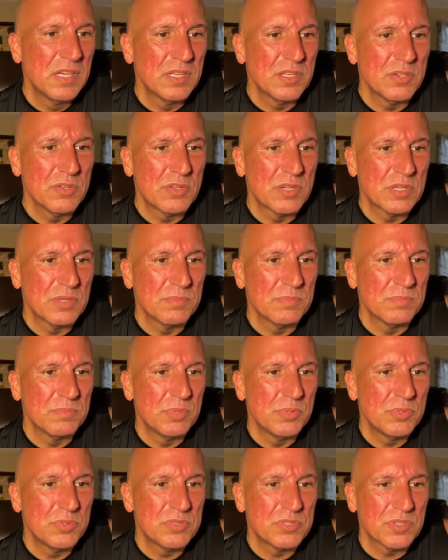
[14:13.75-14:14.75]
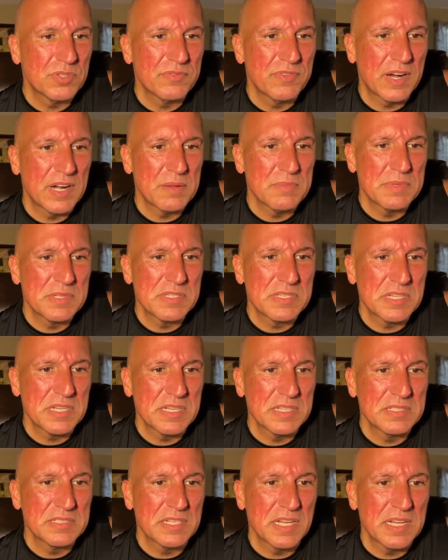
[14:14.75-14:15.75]
You can boost your vitamin
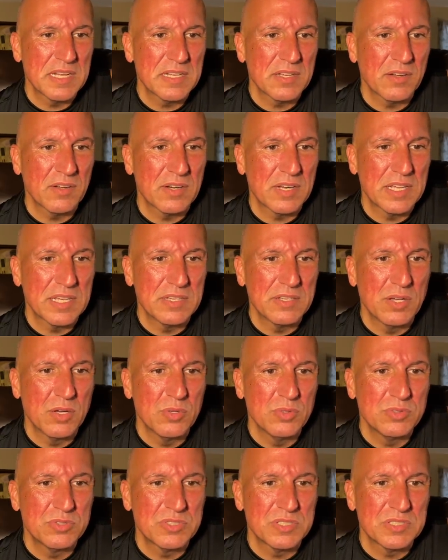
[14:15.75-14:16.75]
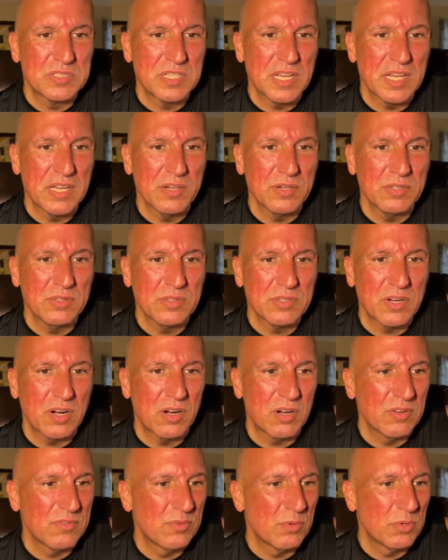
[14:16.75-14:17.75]
C intake on a nose-to-tail
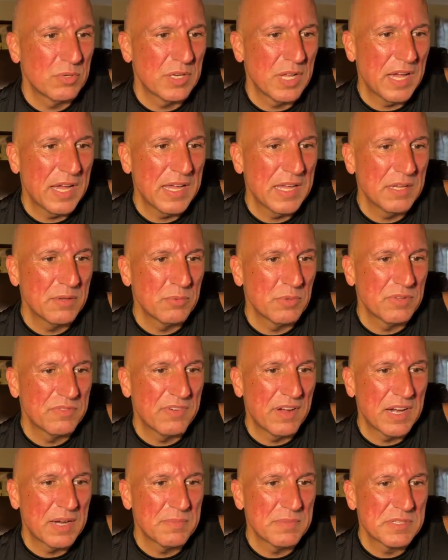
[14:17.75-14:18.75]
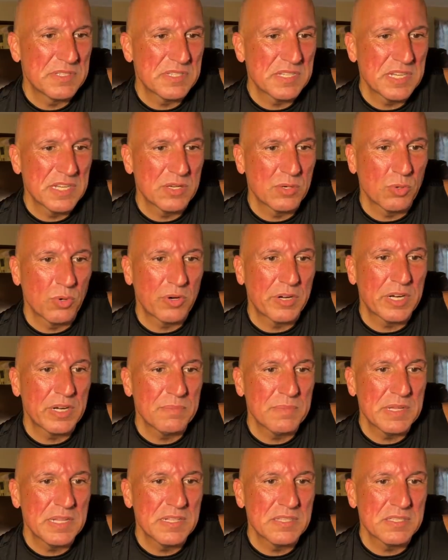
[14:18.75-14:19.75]
carnivore diet with vitamin C in
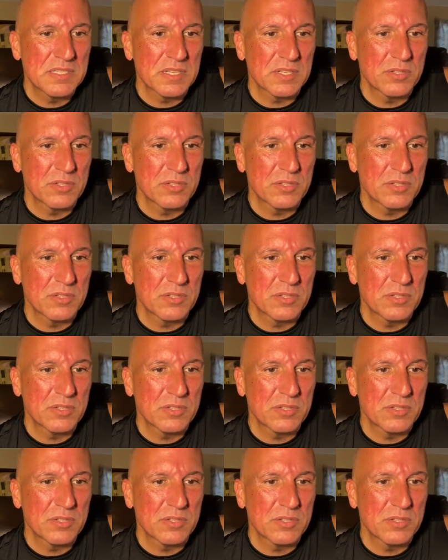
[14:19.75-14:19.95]
organ meats,